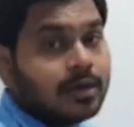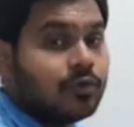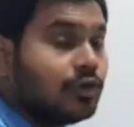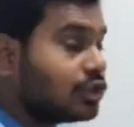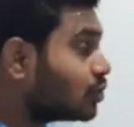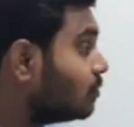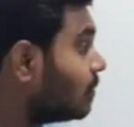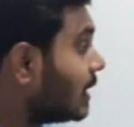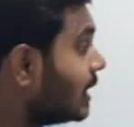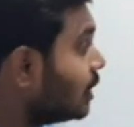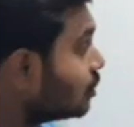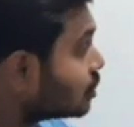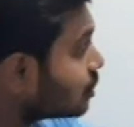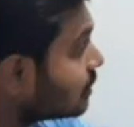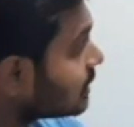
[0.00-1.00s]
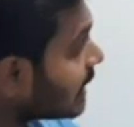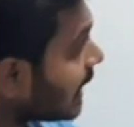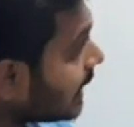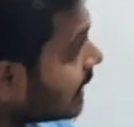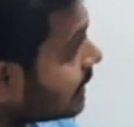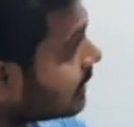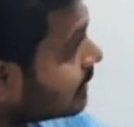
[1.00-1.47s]
You should
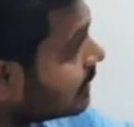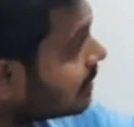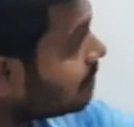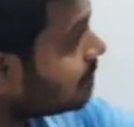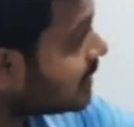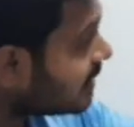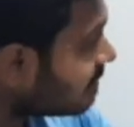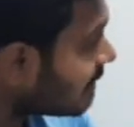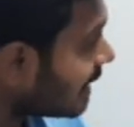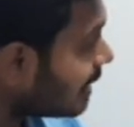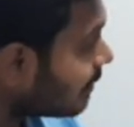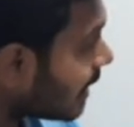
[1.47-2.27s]
write the B value